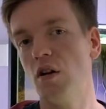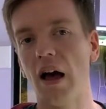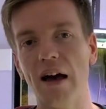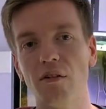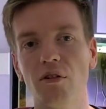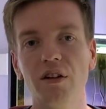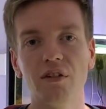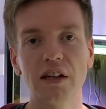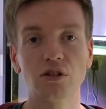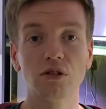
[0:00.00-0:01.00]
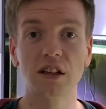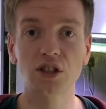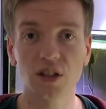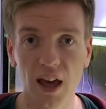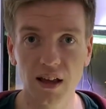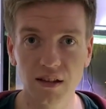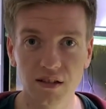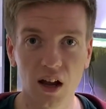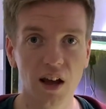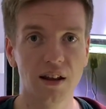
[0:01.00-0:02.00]
have a refresh, or they're just getting
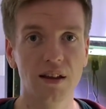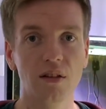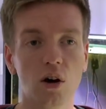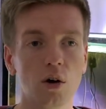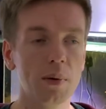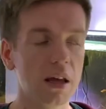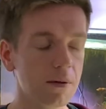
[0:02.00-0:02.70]
started in the hobby.